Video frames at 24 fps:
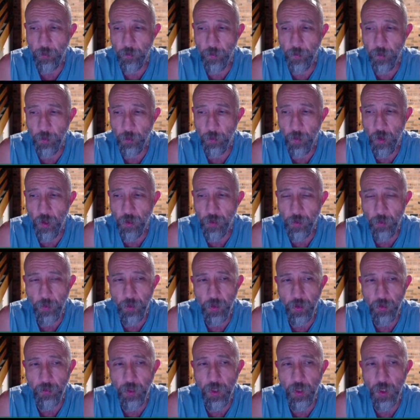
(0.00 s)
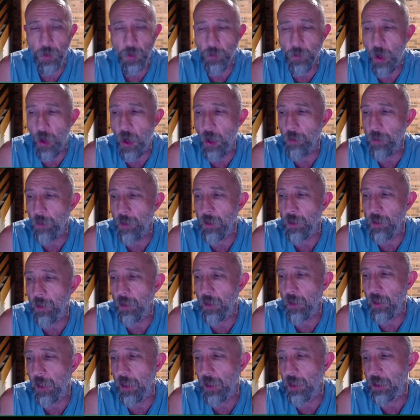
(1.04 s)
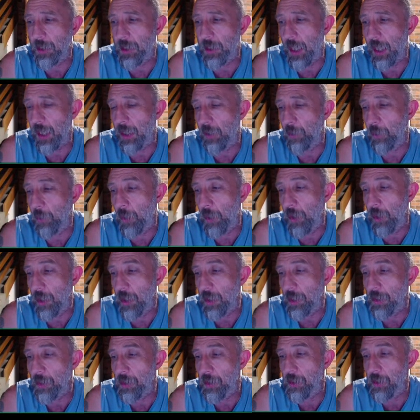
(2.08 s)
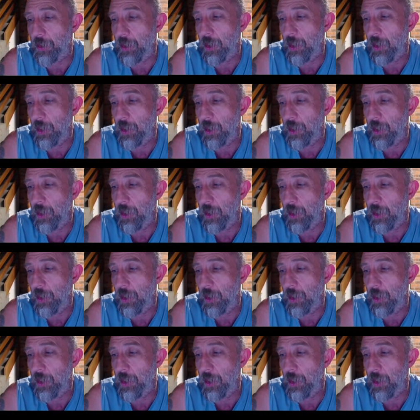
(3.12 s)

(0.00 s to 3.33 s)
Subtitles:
The world that we live in at the moment is getting worse.